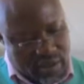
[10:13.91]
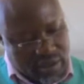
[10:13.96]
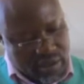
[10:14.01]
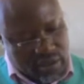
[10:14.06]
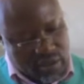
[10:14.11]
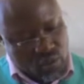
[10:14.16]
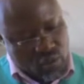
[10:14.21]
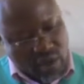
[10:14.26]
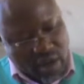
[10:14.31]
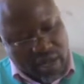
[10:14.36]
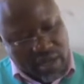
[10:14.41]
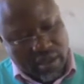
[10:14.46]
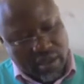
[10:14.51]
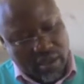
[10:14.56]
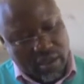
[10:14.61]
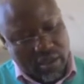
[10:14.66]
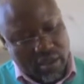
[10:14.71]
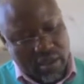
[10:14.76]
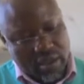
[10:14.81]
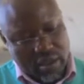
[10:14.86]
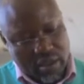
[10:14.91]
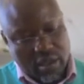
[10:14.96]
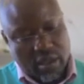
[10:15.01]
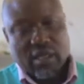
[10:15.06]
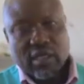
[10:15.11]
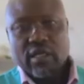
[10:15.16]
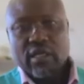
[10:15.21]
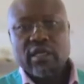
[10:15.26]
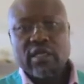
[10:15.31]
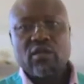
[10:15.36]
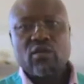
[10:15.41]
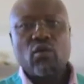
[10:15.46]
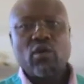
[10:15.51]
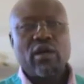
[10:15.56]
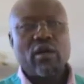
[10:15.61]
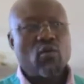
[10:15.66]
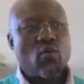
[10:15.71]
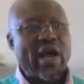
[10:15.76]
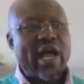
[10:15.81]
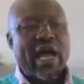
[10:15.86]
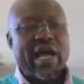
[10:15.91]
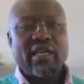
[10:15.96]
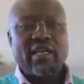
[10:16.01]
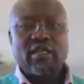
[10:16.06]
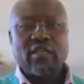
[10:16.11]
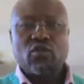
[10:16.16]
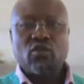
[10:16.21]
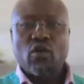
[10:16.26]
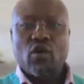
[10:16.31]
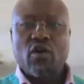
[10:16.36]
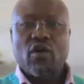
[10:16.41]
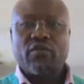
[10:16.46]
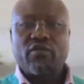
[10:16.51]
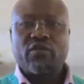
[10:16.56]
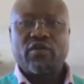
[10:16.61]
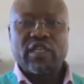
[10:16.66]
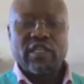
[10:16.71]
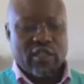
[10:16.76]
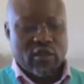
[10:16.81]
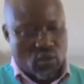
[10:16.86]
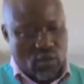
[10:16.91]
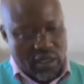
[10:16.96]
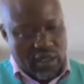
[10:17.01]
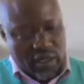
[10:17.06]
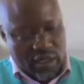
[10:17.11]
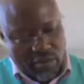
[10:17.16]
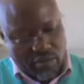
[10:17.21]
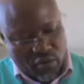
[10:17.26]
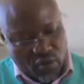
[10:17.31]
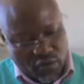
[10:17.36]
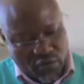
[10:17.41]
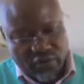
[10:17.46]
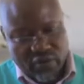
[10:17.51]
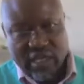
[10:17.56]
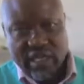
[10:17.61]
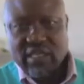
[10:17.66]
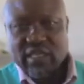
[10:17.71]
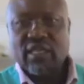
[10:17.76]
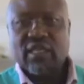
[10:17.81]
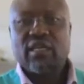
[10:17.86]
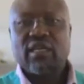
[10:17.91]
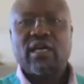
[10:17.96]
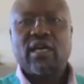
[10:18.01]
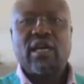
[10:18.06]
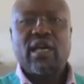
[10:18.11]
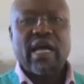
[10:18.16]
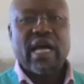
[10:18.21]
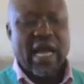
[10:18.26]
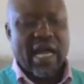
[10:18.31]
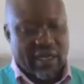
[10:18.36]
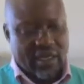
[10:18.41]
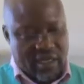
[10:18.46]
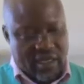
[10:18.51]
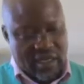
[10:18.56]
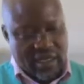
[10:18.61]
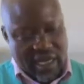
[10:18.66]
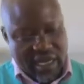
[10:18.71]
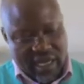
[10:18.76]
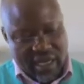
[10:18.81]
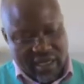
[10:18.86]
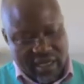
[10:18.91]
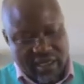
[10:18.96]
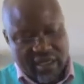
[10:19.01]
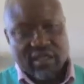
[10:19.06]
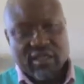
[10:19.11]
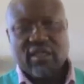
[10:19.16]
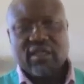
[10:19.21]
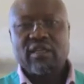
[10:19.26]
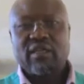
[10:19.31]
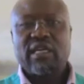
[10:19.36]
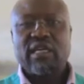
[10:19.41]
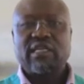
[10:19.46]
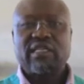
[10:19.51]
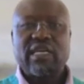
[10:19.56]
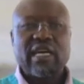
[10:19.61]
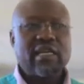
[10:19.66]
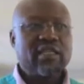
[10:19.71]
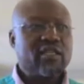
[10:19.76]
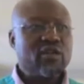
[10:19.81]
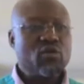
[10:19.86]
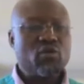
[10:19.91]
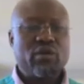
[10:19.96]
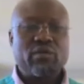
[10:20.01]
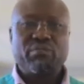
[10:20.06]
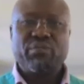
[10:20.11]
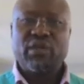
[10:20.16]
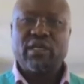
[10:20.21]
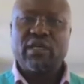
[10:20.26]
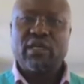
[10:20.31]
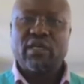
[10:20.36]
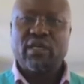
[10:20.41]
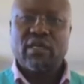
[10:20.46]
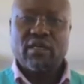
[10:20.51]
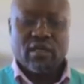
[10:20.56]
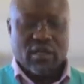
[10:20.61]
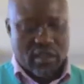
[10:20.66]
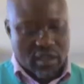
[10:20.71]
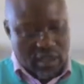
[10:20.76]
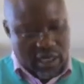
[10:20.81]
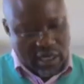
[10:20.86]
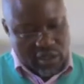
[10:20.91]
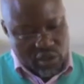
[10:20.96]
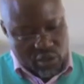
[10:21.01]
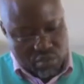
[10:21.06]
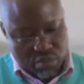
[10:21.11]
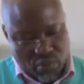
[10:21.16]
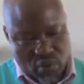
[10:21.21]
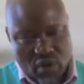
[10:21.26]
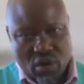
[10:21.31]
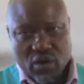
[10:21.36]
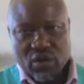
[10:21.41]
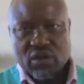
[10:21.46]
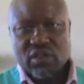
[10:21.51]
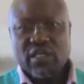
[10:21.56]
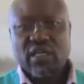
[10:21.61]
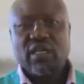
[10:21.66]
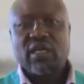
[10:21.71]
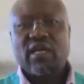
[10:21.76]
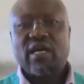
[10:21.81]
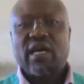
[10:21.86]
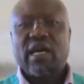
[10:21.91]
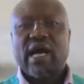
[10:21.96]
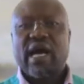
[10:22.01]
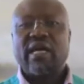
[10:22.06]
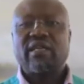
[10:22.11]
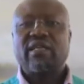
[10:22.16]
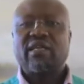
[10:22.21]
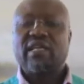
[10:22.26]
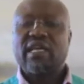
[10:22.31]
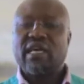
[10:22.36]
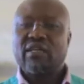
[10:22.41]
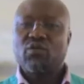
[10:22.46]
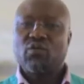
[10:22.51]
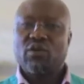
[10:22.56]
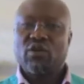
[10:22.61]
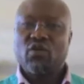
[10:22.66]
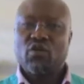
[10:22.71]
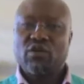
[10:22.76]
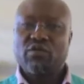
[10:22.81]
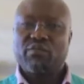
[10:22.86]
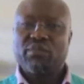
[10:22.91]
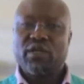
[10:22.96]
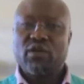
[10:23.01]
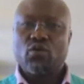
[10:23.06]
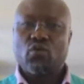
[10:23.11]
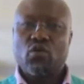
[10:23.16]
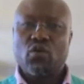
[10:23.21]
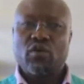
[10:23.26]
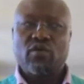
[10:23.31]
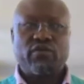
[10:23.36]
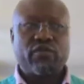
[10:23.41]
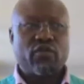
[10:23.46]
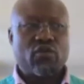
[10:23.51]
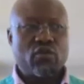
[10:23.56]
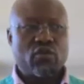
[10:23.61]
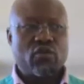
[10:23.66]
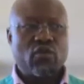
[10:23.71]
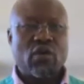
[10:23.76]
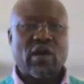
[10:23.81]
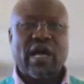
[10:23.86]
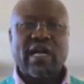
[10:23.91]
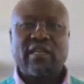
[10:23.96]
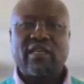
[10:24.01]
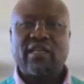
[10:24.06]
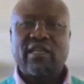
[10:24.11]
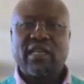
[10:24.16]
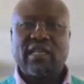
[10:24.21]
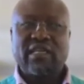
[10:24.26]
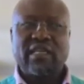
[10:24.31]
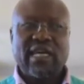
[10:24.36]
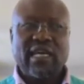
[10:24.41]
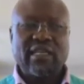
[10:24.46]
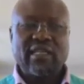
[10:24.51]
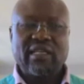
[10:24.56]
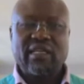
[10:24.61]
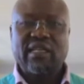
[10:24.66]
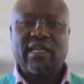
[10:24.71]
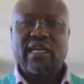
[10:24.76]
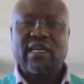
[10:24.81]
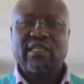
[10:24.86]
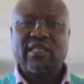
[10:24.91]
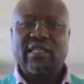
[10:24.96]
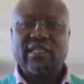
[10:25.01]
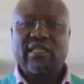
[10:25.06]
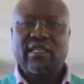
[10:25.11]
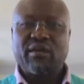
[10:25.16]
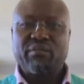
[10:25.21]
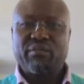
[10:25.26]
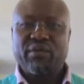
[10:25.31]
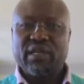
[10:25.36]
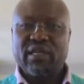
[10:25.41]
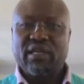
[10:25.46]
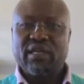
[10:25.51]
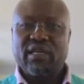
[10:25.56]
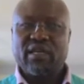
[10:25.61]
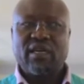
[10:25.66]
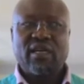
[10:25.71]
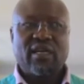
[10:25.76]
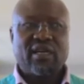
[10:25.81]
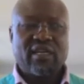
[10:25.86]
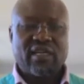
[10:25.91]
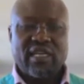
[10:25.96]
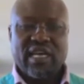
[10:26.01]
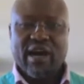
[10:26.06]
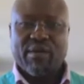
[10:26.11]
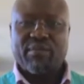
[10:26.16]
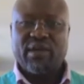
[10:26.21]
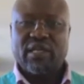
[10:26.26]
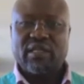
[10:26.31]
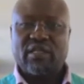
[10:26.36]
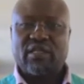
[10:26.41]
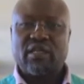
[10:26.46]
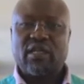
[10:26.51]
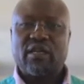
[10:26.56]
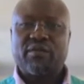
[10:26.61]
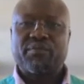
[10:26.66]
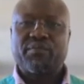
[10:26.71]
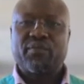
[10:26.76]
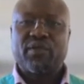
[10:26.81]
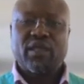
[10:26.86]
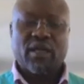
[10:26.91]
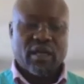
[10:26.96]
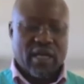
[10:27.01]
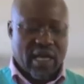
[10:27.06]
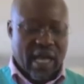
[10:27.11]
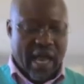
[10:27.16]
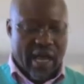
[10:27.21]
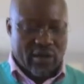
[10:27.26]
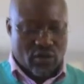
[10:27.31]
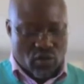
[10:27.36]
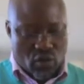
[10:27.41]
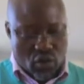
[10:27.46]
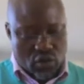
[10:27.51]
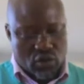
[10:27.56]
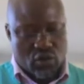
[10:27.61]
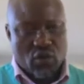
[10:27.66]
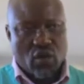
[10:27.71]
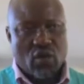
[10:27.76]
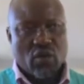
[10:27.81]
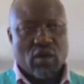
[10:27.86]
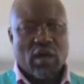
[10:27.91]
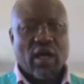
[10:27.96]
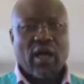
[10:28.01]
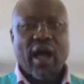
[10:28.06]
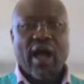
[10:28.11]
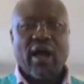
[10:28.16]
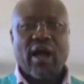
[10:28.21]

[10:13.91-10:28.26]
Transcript: this one. It will wear it off, it will remove it, and then the dent will be exposed, and that will not be good for you, and the dent can easily be damaged. And also